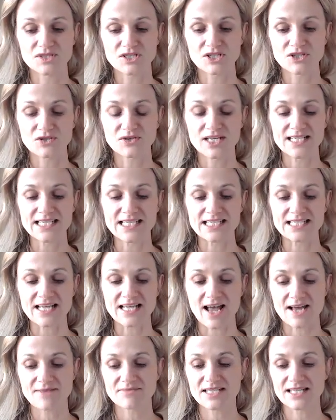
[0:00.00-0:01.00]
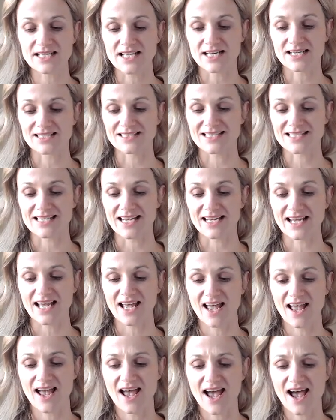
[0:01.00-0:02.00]
this at times. And then it's like,
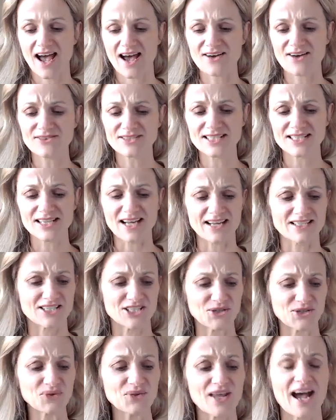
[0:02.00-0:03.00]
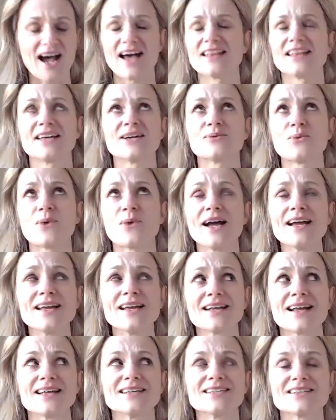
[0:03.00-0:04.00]
how did I do that? Like, why
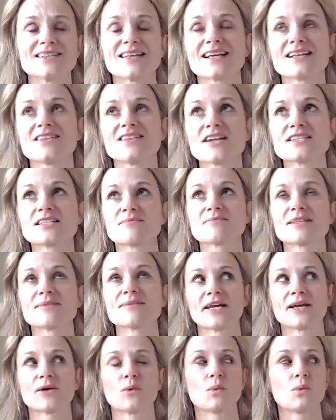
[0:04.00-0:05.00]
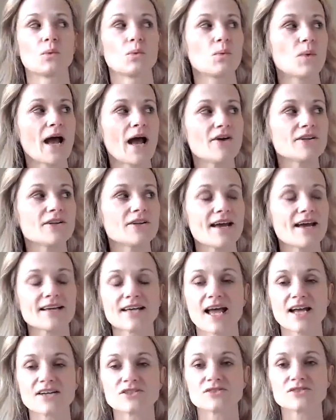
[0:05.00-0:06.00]
did I do, like, a lot of times I'm like, how did
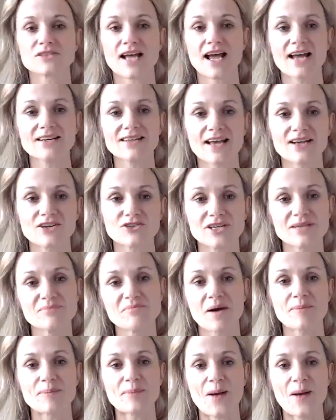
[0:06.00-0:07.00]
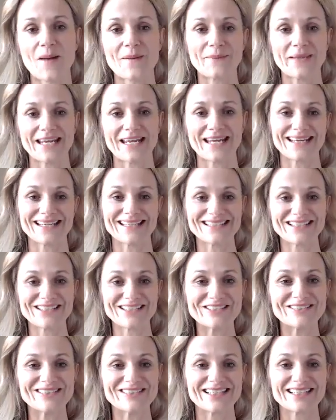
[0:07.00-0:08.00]
that creep up on me,
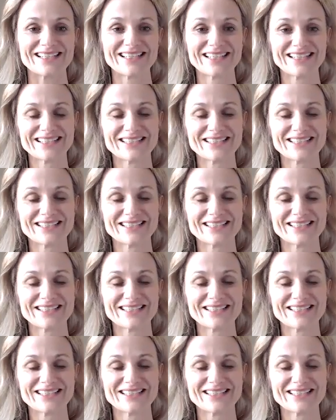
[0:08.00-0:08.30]
or